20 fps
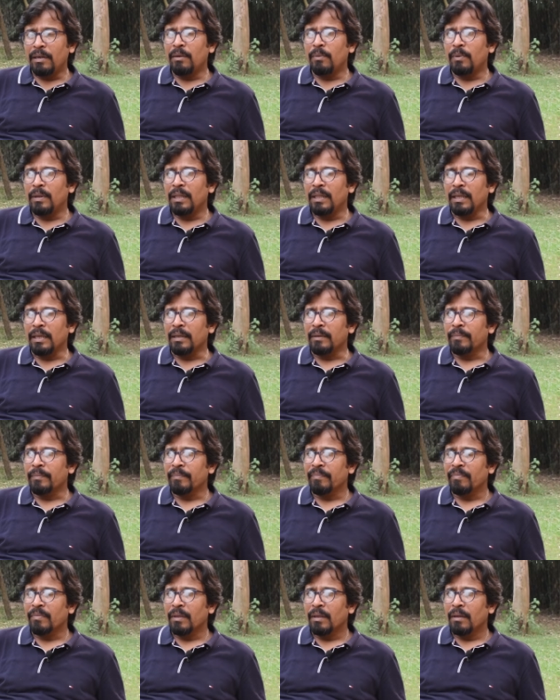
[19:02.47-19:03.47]
you one thing,
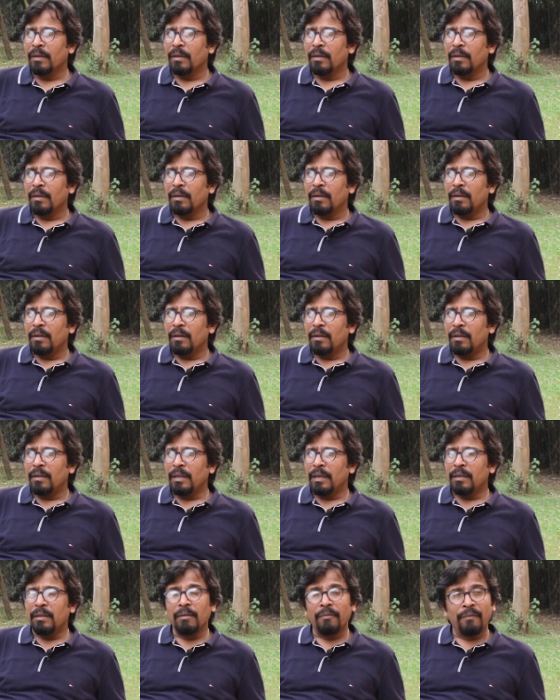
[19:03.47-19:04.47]

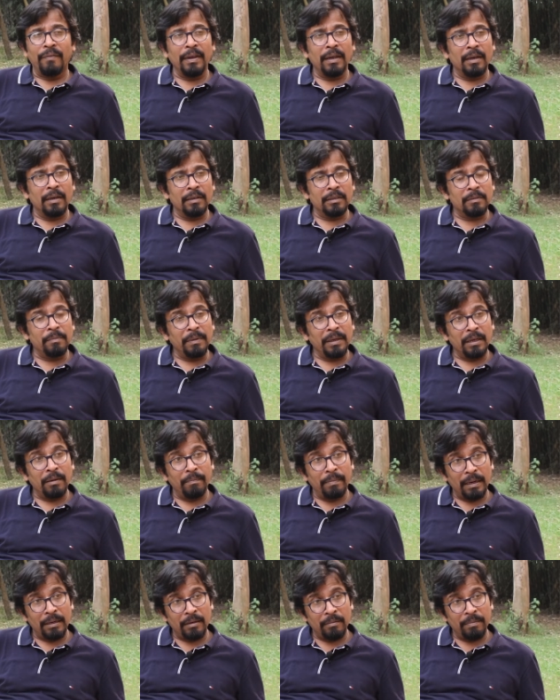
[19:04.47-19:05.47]
that the fakers make
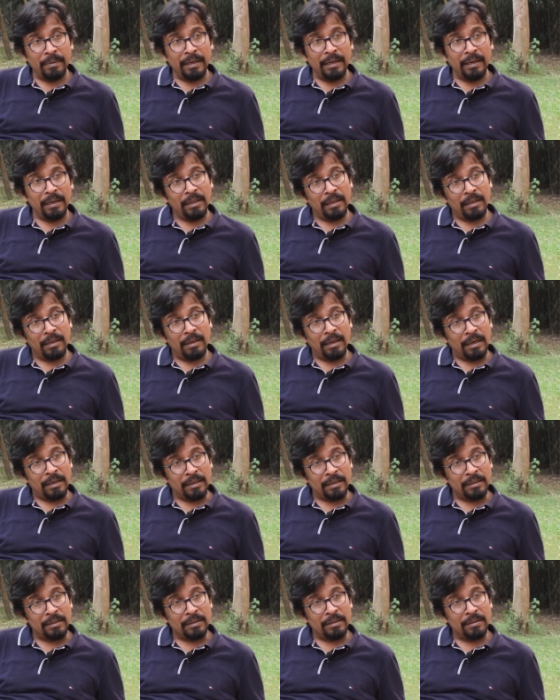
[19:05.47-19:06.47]
better painting than the
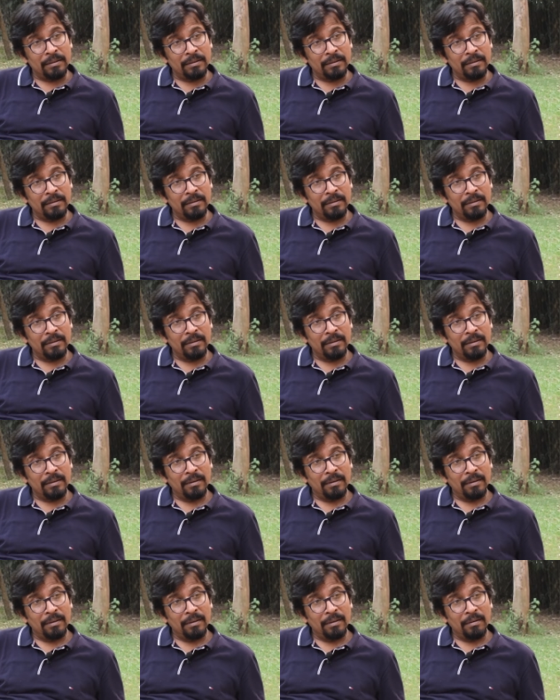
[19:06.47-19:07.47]
artists,
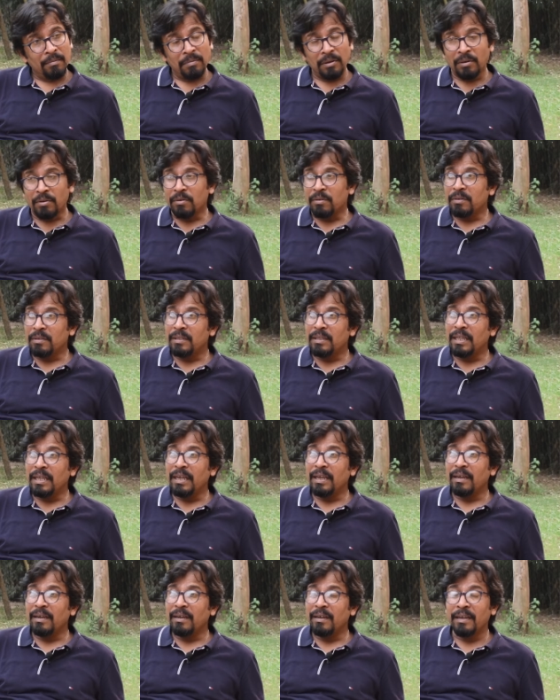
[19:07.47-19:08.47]
because
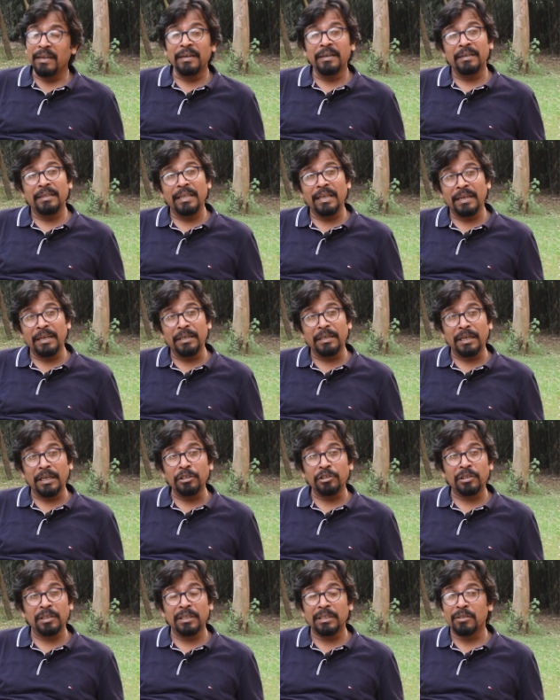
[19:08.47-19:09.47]
their
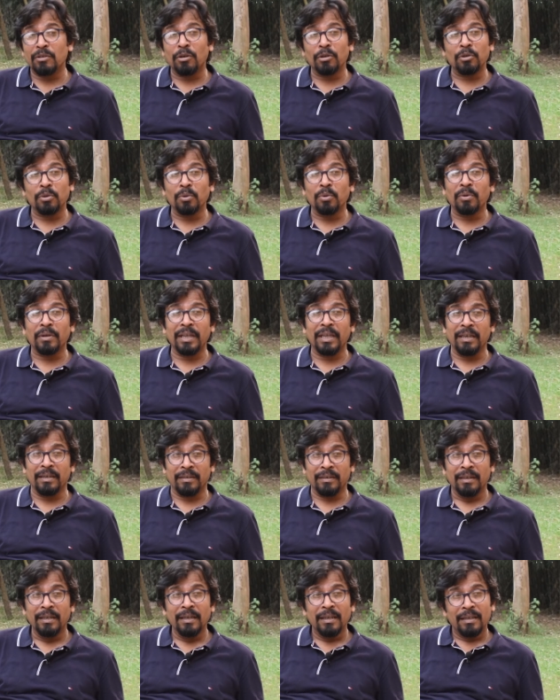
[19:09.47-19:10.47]
intention is not to
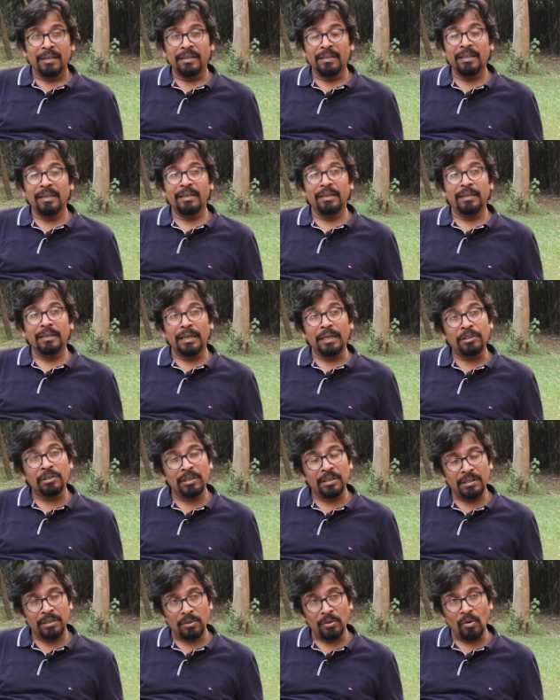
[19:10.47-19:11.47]
create, their
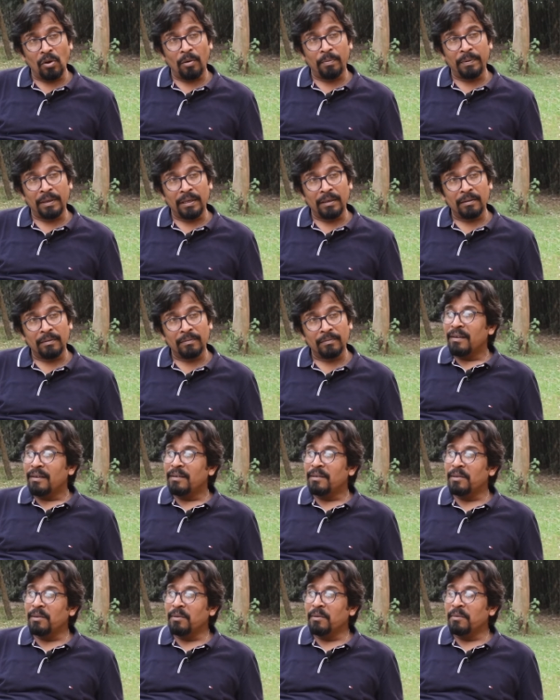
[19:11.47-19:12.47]
intention is to copy.
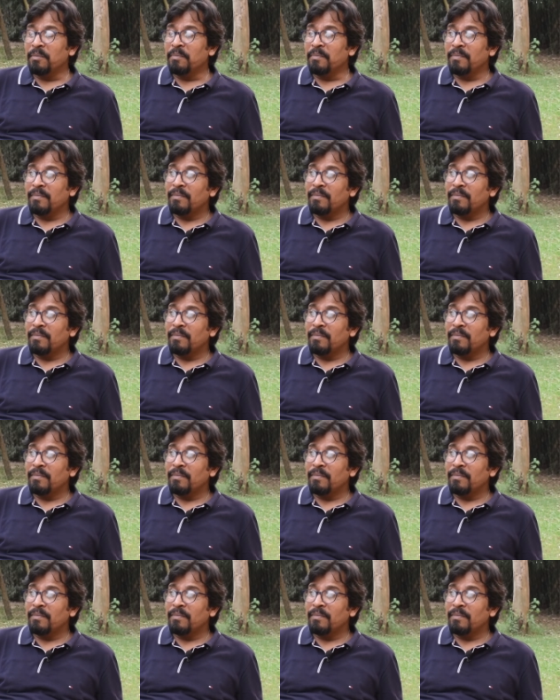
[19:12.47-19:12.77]
So